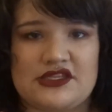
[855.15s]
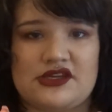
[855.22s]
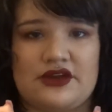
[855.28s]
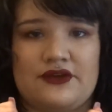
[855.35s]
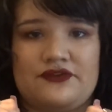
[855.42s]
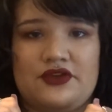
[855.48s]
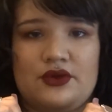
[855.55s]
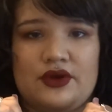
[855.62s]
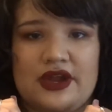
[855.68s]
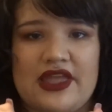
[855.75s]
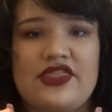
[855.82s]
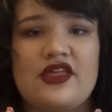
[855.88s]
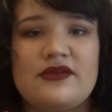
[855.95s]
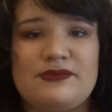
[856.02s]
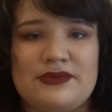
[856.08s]
Or if you are
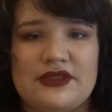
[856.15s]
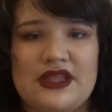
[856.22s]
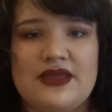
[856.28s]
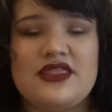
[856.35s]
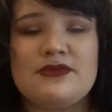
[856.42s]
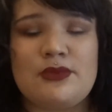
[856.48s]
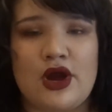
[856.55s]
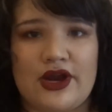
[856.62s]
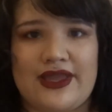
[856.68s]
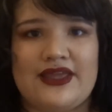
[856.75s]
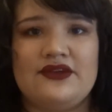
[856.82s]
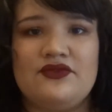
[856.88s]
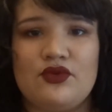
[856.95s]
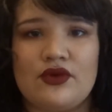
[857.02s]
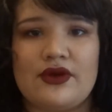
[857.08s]
in the market
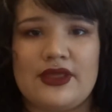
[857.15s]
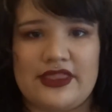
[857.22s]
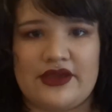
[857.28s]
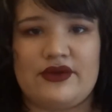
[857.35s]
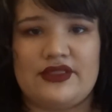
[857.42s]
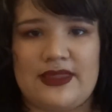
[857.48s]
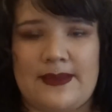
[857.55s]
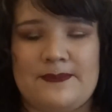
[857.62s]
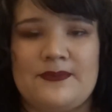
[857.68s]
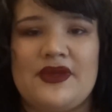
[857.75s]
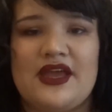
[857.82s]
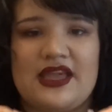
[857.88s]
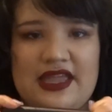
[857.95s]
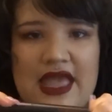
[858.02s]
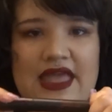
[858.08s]
for a liquid lip,
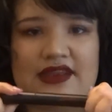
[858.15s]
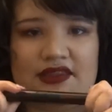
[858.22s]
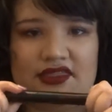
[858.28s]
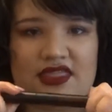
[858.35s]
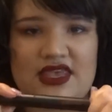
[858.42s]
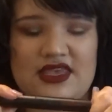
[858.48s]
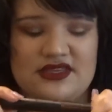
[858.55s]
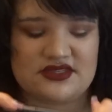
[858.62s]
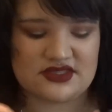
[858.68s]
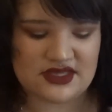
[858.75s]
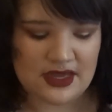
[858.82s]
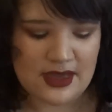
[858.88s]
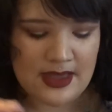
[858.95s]
get these.